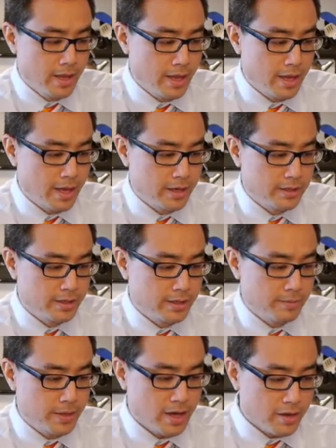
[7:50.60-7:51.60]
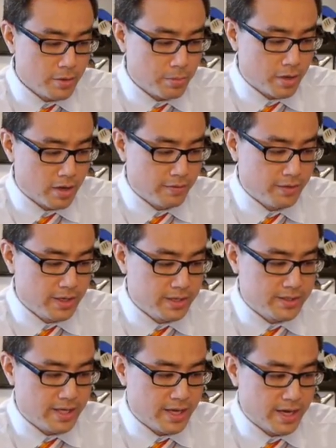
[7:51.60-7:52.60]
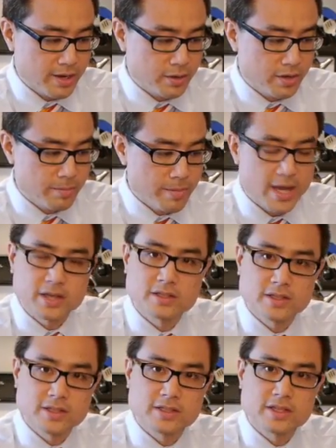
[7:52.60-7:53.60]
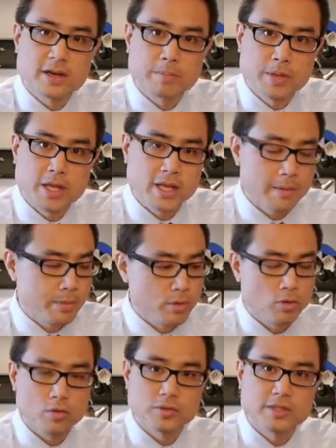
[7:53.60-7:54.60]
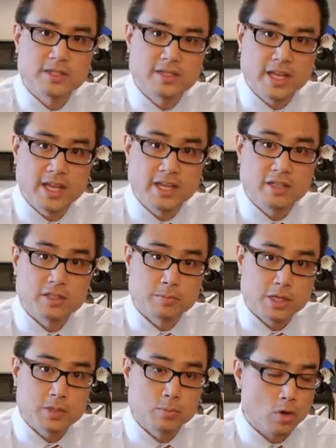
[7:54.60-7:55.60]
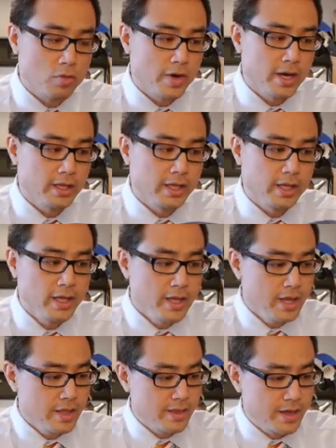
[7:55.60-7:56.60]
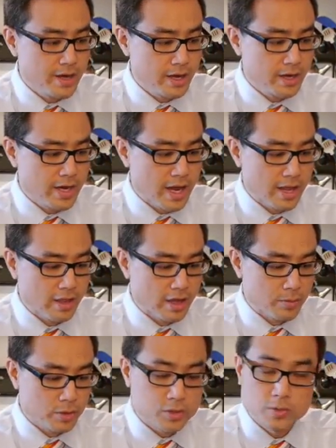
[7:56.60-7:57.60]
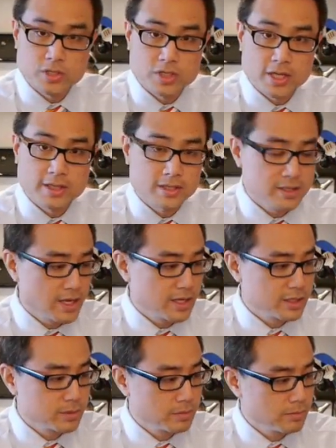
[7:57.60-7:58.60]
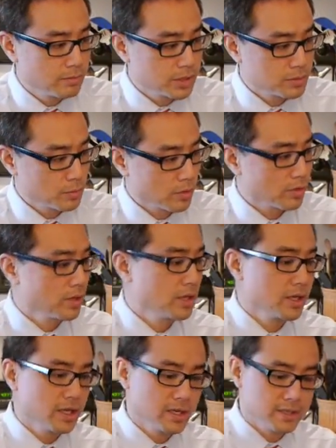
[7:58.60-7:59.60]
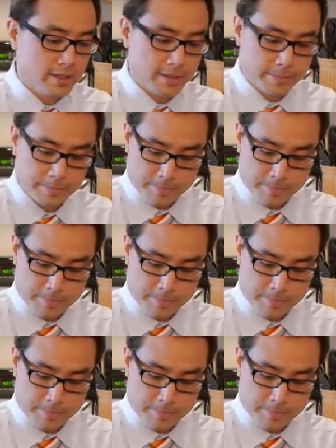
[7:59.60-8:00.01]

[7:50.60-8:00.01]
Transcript: And the other part of it is that I could imagine this is going to pick up and hold stains much more readily than a nylon, which would shed the stains much more easily.